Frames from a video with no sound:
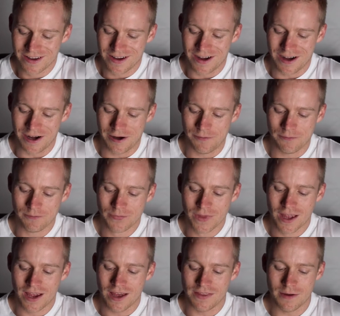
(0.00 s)
And
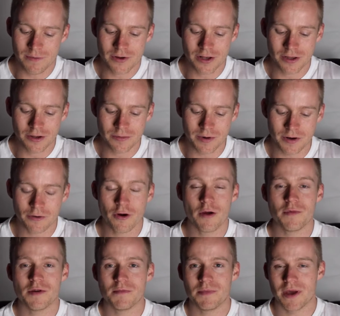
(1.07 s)
then we've got a little bit of
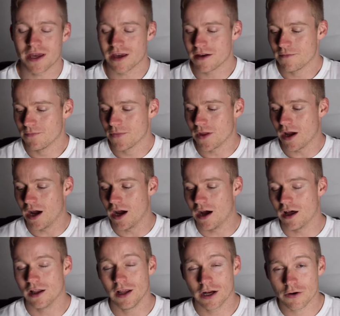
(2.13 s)
chromium pic.
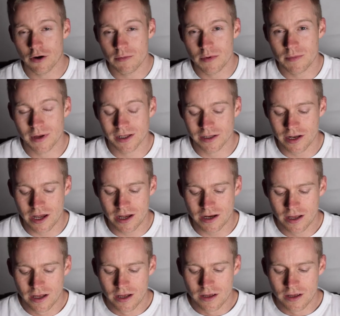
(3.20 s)
I like chromium picolinate.